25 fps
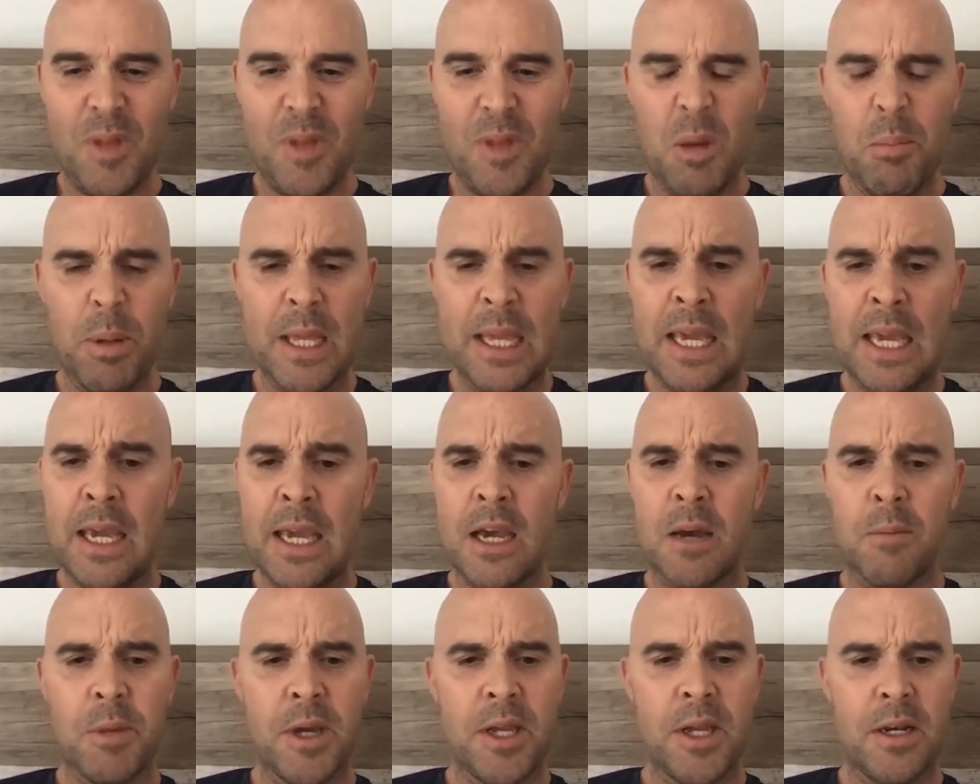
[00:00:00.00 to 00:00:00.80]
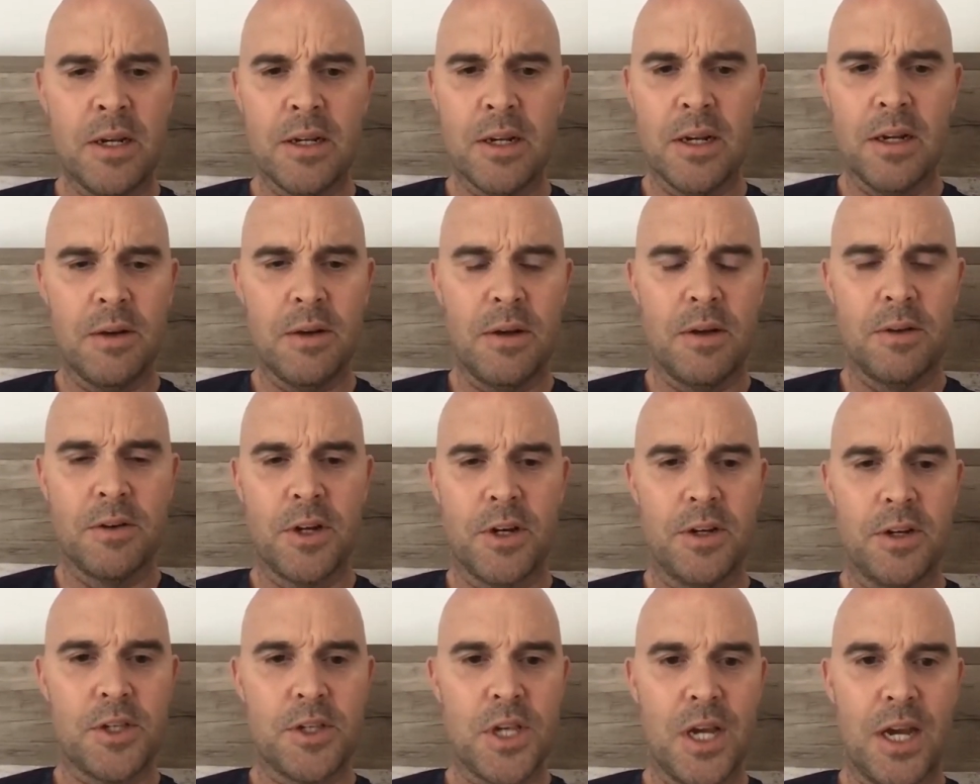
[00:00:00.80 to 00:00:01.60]
But yeah, I mean, I've got
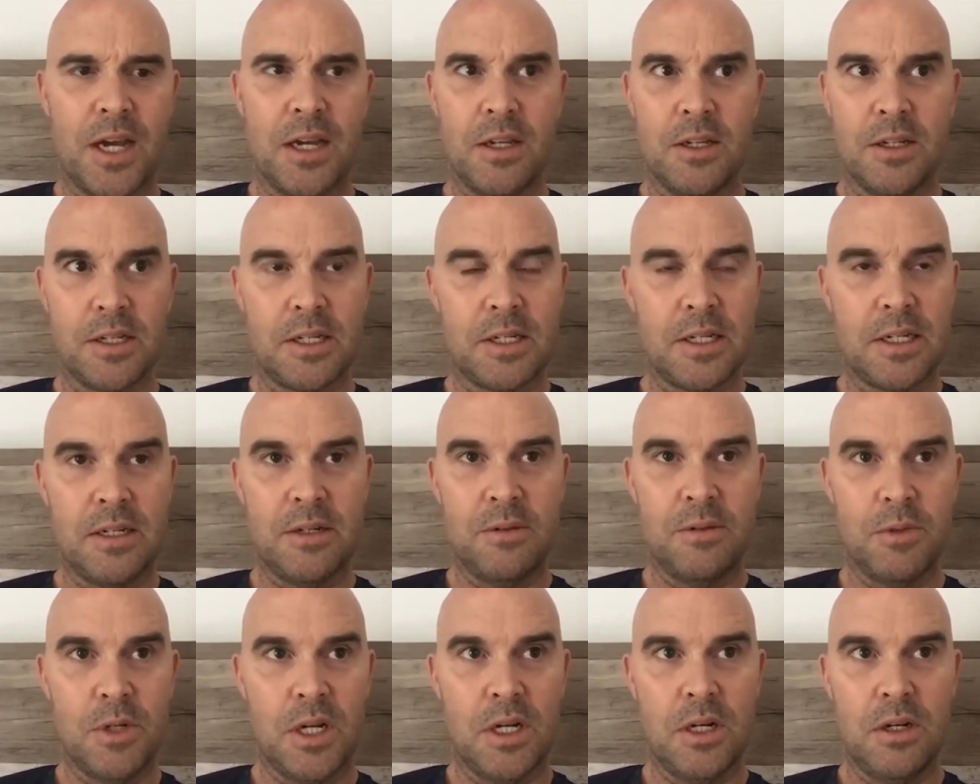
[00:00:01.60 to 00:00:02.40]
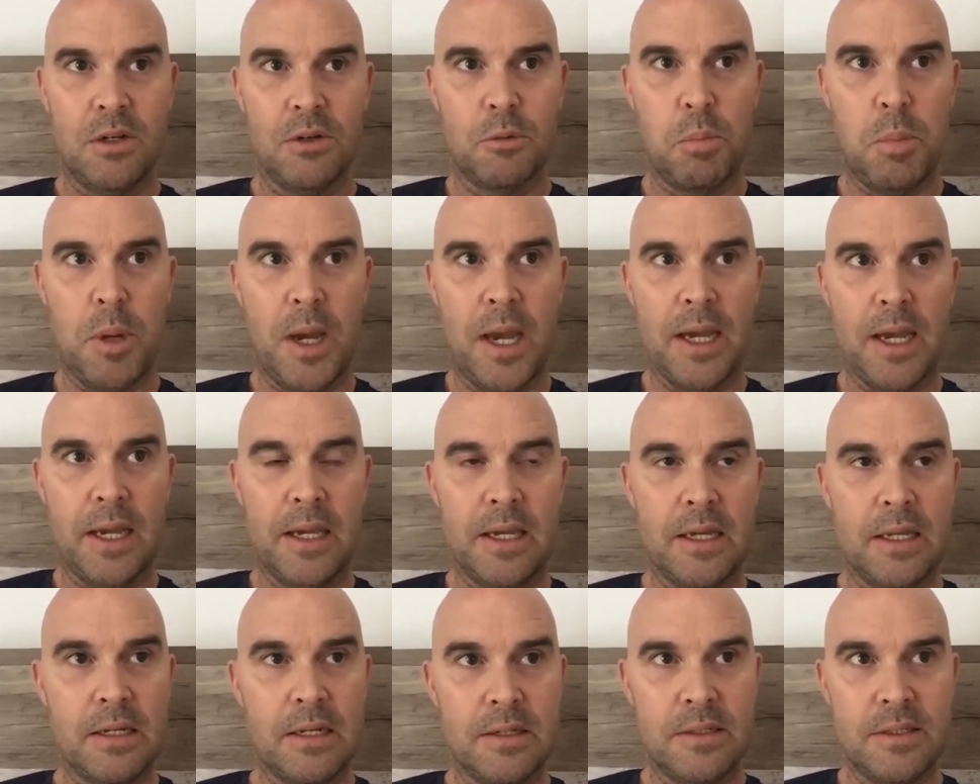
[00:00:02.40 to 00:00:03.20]
to say, like, when I look back at